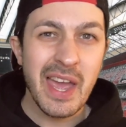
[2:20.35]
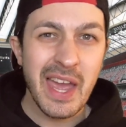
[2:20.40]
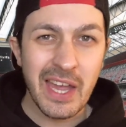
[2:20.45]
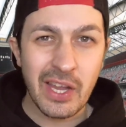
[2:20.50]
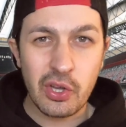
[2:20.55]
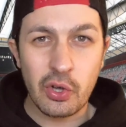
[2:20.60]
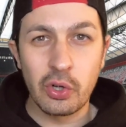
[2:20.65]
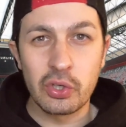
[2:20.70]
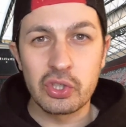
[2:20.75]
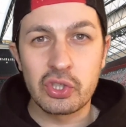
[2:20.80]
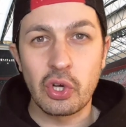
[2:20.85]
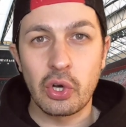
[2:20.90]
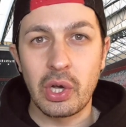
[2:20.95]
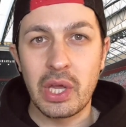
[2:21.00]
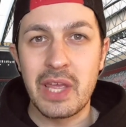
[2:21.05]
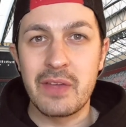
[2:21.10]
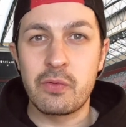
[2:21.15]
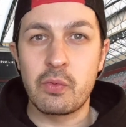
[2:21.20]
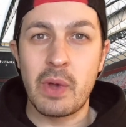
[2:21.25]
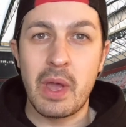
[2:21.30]
It could go
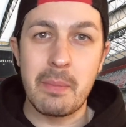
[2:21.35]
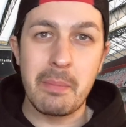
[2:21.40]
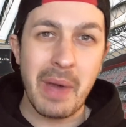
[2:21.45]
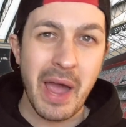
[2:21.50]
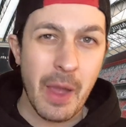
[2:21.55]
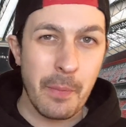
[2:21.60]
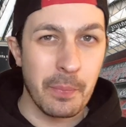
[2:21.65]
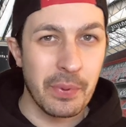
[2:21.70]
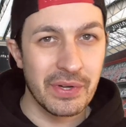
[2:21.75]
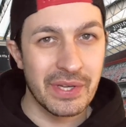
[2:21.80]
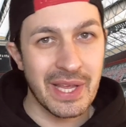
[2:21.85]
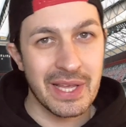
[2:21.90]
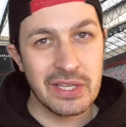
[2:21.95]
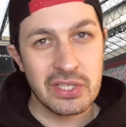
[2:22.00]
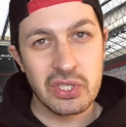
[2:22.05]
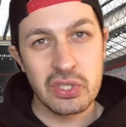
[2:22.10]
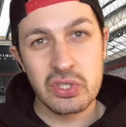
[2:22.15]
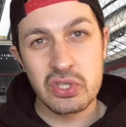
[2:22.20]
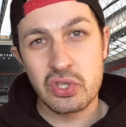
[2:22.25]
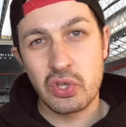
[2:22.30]
either way. My
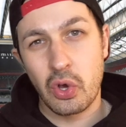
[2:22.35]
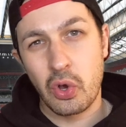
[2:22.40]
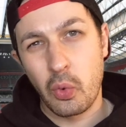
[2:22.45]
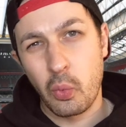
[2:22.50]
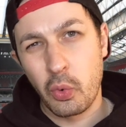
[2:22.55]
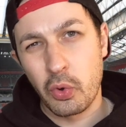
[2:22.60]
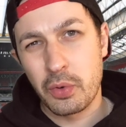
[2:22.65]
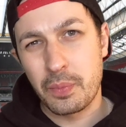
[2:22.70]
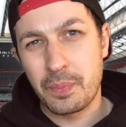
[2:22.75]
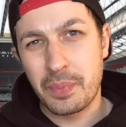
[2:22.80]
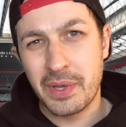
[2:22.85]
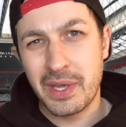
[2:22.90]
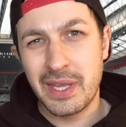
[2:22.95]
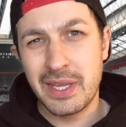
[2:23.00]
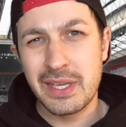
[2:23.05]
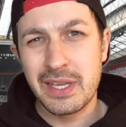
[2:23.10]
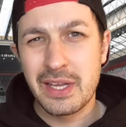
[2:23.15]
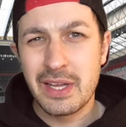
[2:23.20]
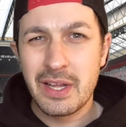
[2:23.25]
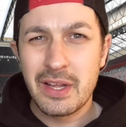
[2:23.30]
predictions, though, would
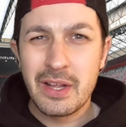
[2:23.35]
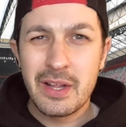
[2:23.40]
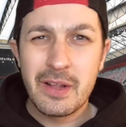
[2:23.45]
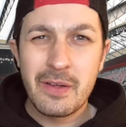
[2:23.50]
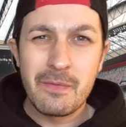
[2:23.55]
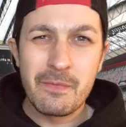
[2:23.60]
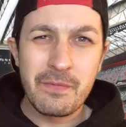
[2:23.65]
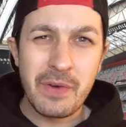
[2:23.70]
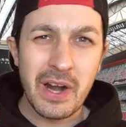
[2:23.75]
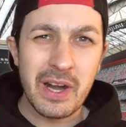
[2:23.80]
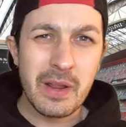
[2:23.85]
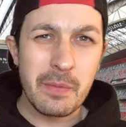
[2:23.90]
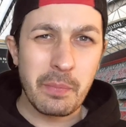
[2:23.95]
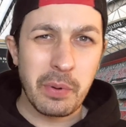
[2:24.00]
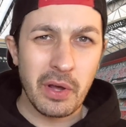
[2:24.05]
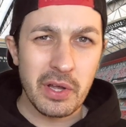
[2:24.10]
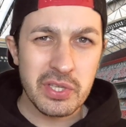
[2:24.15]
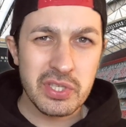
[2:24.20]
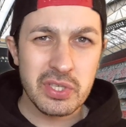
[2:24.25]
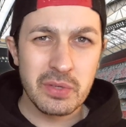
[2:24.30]
be very
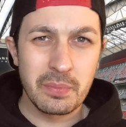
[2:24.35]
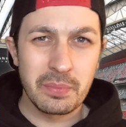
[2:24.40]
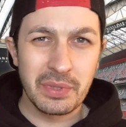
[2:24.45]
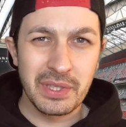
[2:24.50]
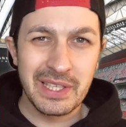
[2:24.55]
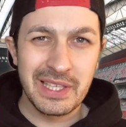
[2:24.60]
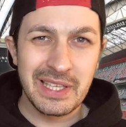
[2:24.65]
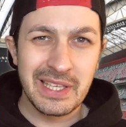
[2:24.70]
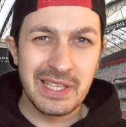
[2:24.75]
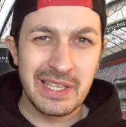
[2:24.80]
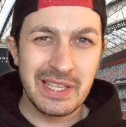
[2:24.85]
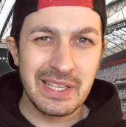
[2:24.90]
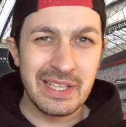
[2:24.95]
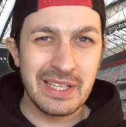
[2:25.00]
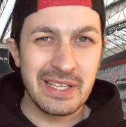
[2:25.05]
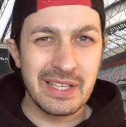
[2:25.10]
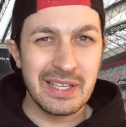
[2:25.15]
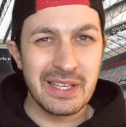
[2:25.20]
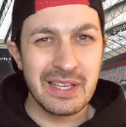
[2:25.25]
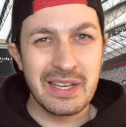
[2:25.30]

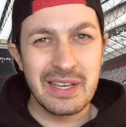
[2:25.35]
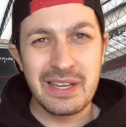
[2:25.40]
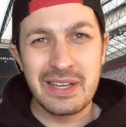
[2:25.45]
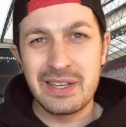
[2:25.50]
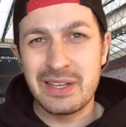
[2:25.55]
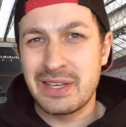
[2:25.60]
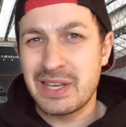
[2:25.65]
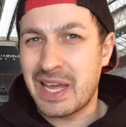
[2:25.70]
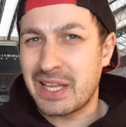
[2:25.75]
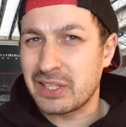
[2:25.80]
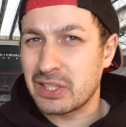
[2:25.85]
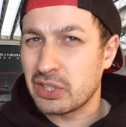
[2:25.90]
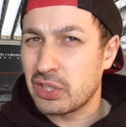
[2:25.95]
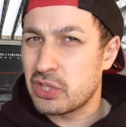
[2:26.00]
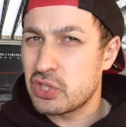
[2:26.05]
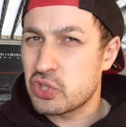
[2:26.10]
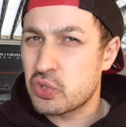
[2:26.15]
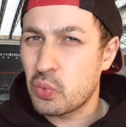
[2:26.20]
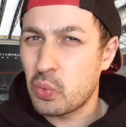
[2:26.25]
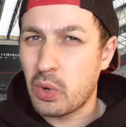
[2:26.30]
possibly
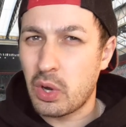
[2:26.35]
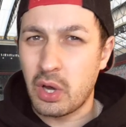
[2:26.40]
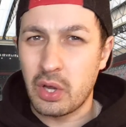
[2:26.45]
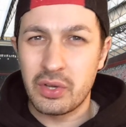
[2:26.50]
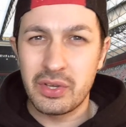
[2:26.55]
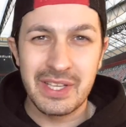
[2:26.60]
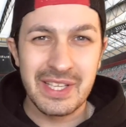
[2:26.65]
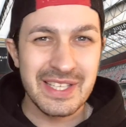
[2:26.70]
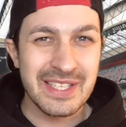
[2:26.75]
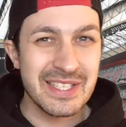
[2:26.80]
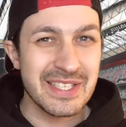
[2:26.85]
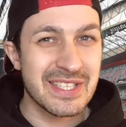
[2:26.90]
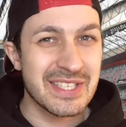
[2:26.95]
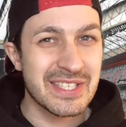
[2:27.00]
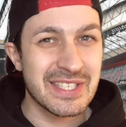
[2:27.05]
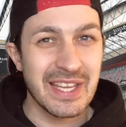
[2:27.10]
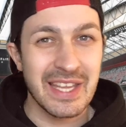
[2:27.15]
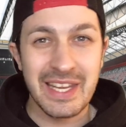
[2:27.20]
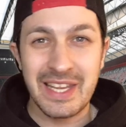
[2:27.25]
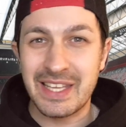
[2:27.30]
Netherlands 1,
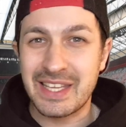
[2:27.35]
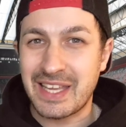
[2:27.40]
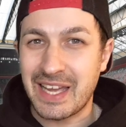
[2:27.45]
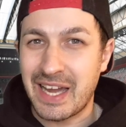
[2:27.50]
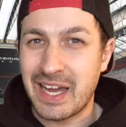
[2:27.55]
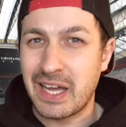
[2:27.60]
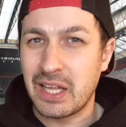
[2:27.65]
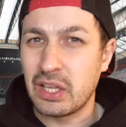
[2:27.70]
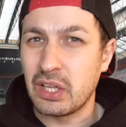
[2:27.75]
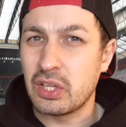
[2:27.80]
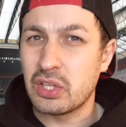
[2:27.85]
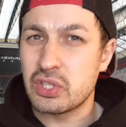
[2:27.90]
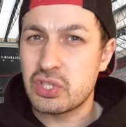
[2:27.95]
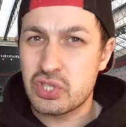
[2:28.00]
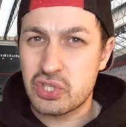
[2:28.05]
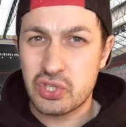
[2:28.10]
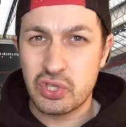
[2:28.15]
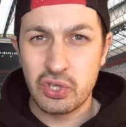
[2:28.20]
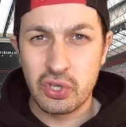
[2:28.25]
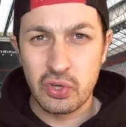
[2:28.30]
Senegal
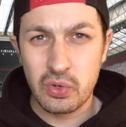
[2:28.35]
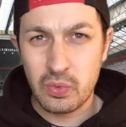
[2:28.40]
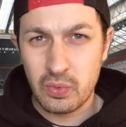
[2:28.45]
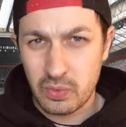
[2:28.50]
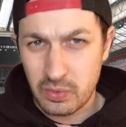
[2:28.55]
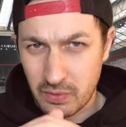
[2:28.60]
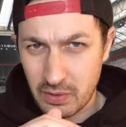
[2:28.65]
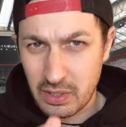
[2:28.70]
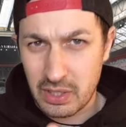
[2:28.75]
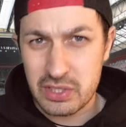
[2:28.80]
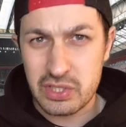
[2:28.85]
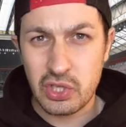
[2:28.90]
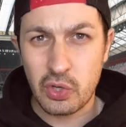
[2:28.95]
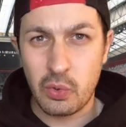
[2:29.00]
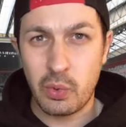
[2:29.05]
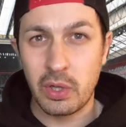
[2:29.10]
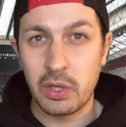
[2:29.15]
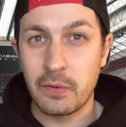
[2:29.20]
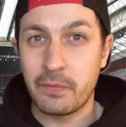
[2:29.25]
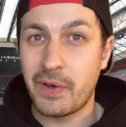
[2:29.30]
2 as the
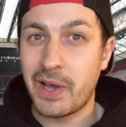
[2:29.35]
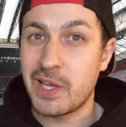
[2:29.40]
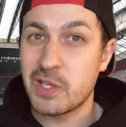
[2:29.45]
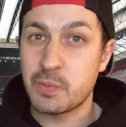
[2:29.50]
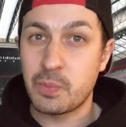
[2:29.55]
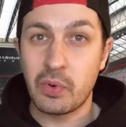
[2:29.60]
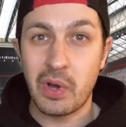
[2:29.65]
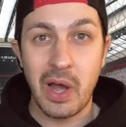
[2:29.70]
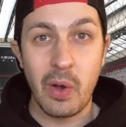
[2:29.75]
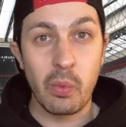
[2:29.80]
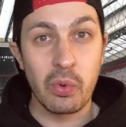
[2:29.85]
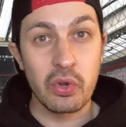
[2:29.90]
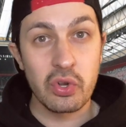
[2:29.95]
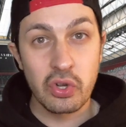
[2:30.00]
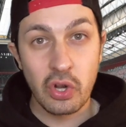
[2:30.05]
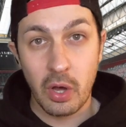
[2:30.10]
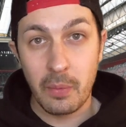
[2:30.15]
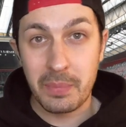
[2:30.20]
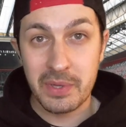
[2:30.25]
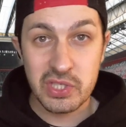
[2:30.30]
qualifiers, but I would
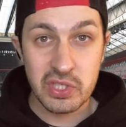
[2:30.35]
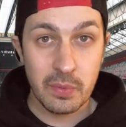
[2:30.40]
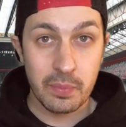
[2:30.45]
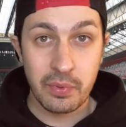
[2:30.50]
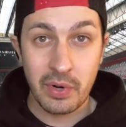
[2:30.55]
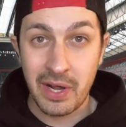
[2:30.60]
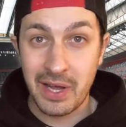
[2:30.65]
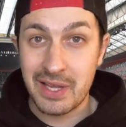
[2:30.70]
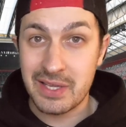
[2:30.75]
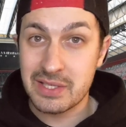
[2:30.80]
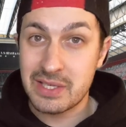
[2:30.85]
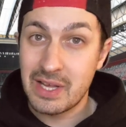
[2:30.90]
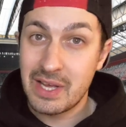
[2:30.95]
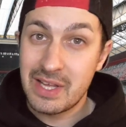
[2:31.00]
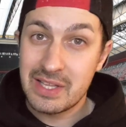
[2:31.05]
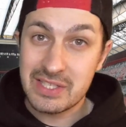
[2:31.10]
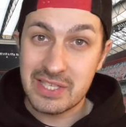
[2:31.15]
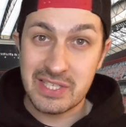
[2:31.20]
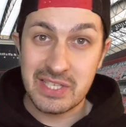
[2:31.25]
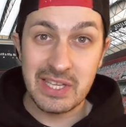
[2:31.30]
not be surprised
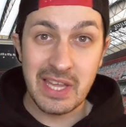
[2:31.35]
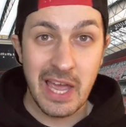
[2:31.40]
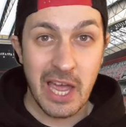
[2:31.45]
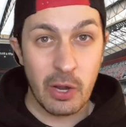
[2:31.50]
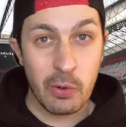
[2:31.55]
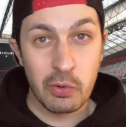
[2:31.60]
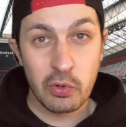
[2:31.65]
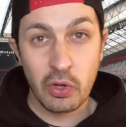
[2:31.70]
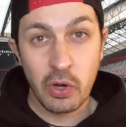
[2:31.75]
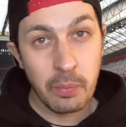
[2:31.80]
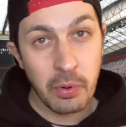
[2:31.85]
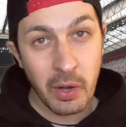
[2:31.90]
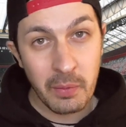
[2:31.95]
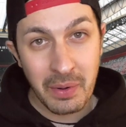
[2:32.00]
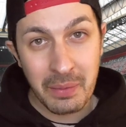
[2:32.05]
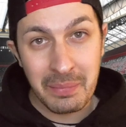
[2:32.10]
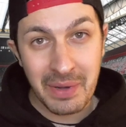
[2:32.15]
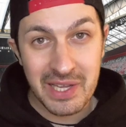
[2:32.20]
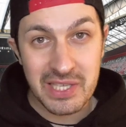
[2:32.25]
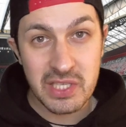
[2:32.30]
to see Ecuador put
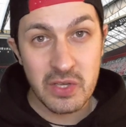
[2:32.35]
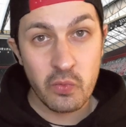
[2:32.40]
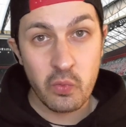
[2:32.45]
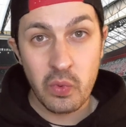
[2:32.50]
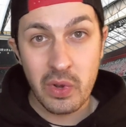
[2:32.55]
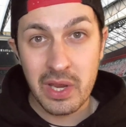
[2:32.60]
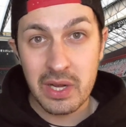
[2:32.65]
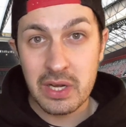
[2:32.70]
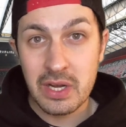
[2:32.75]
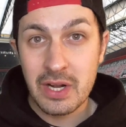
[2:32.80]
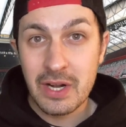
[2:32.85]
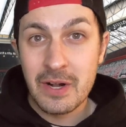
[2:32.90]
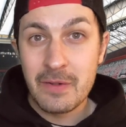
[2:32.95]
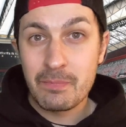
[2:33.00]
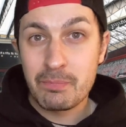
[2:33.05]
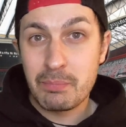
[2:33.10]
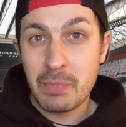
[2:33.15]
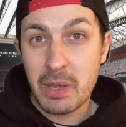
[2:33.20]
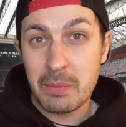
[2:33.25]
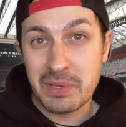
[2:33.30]
up a massive win,
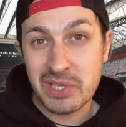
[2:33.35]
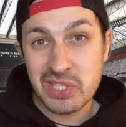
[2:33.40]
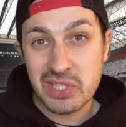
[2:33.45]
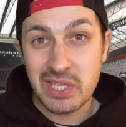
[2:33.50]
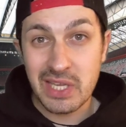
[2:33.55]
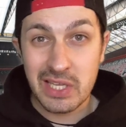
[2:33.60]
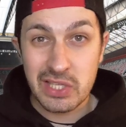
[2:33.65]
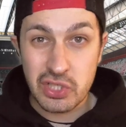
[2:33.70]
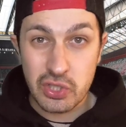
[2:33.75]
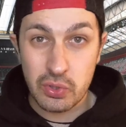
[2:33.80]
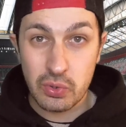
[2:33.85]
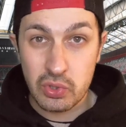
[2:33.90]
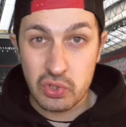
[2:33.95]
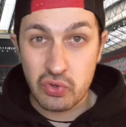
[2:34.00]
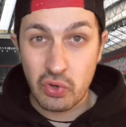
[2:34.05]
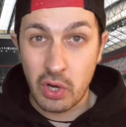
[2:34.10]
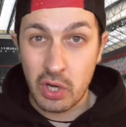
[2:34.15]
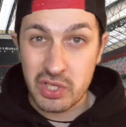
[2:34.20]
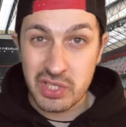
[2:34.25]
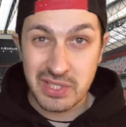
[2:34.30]
maybe sneak 2
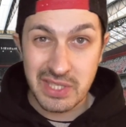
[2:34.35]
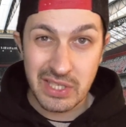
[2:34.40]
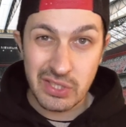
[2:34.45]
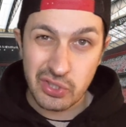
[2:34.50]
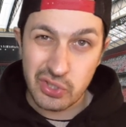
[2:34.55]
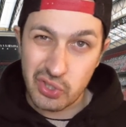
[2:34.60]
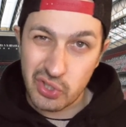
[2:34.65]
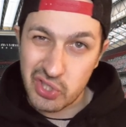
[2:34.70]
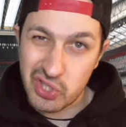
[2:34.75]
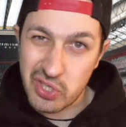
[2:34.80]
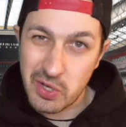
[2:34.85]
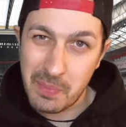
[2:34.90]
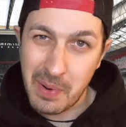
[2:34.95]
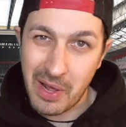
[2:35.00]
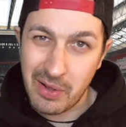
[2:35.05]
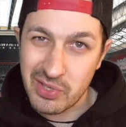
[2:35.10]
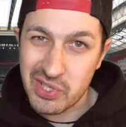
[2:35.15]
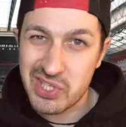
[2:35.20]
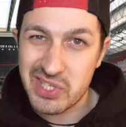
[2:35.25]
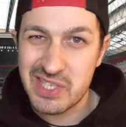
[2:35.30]
draws and then just
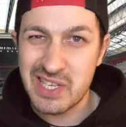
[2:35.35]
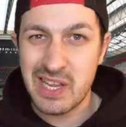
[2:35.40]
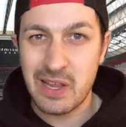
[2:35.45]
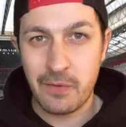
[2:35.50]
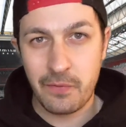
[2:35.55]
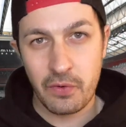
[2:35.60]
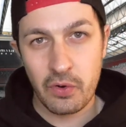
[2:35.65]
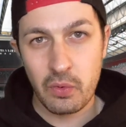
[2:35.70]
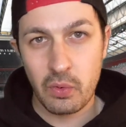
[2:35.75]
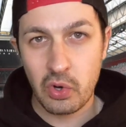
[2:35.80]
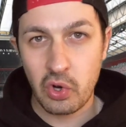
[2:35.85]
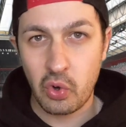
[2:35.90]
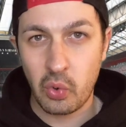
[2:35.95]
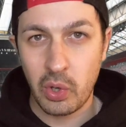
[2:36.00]
about sneak through and